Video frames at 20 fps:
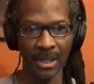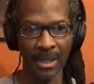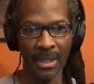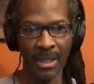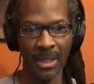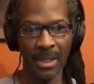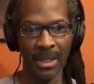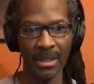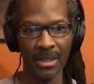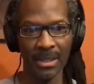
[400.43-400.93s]

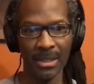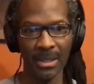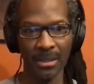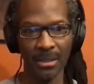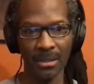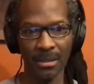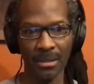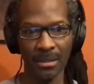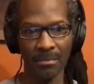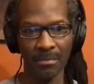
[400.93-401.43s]
And
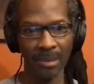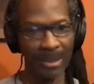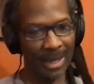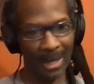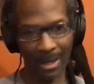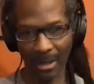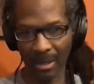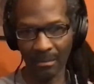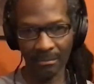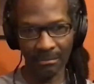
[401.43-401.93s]
so, but
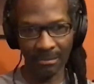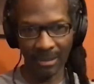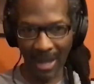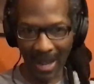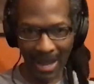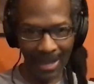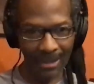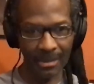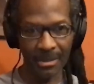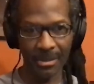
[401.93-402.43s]
our
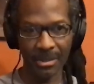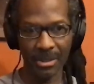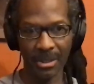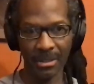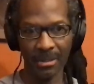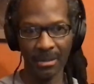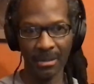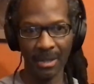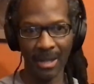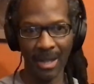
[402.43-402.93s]
knowledge
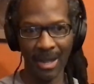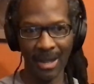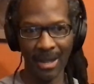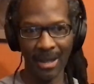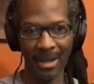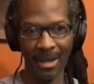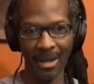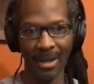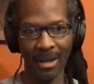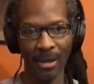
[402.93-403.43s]

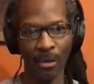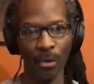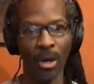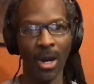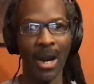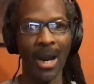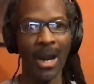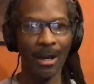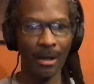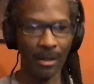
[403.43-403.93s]
or
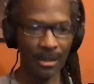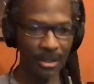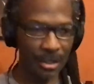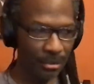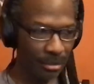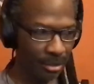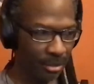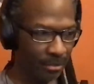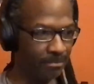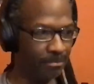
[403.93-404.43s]
our
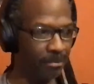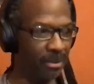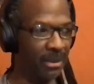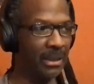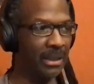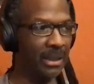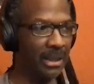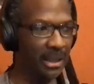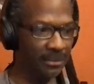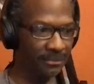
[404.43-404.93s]
sort of
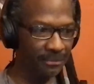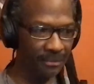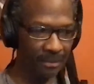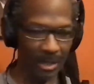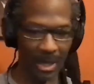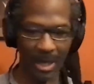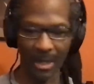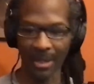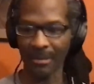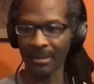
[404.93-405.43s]
belief or
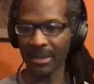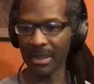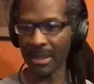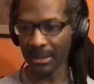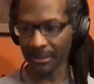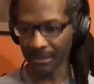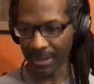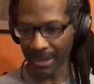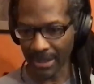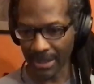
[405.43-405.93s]
our
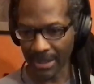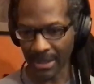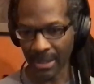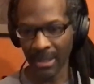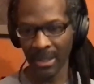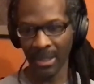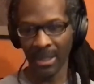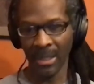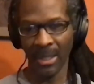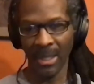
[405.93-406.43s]
theories
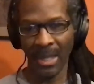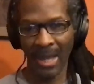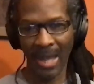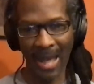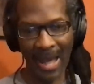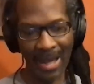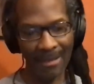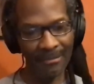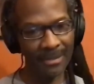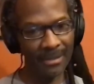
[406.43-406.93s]

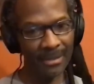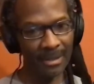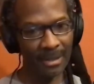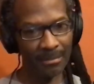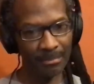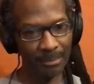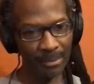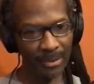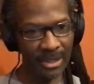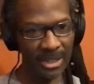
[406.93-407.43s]
haven't
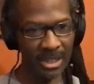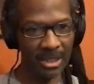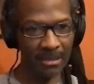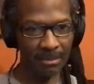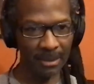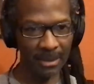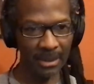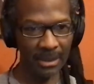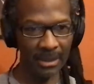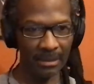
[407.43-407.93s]

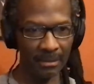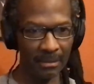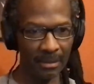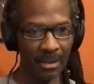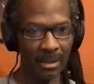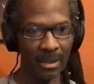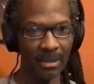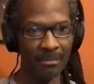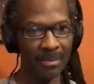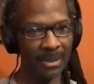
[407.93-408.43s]
appreciably
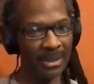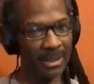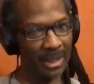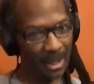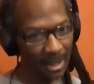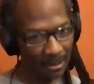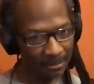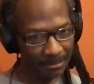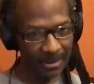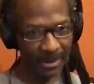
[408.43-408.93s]
been
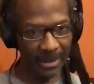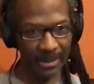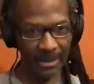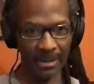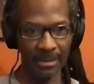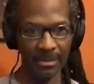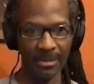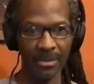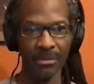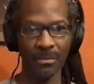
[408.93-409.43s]

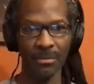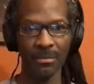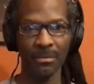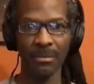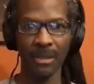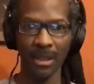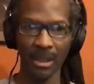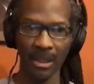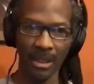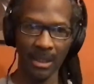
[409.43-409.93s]
updated to
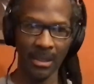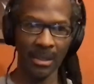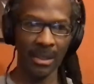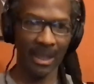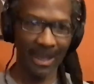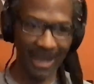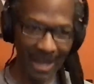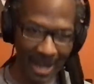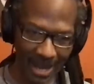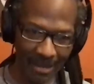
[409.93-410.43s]

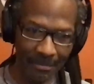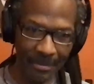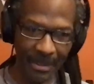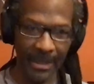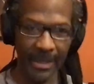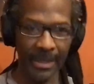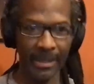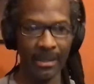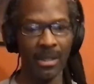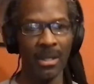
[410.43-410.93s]

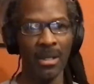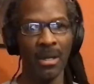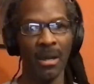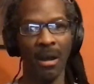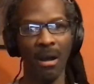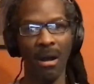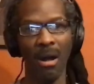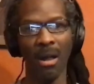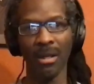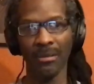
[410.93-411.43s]
accommodate
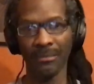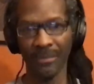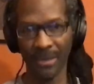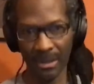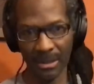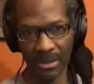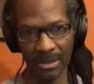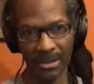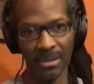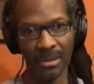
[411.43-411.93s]
all of
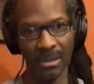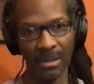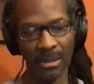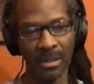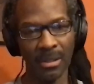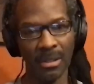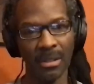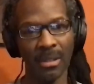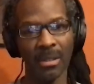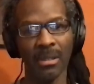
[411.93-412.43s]
these
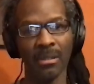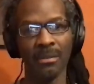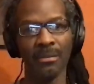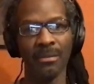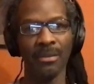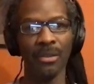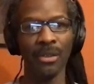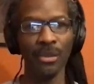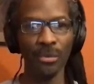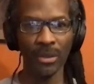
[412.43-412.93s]

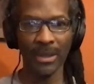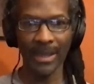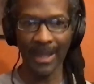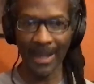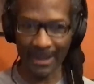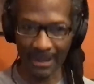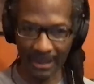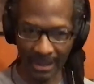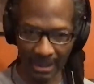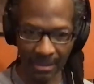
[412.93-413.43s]
newly
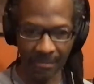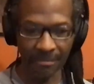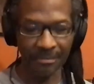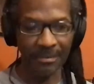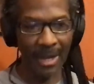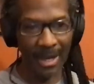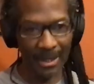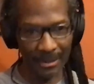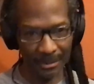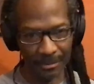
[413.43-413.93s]

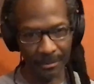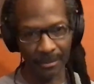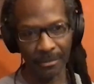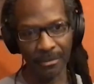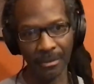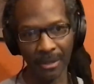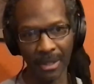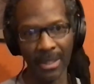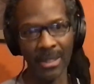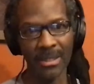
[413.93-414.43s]
identified
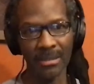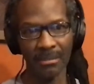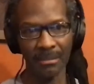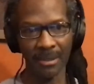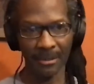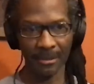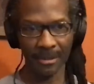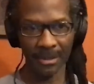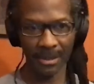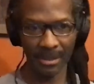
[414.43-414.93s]
neurotransmitters.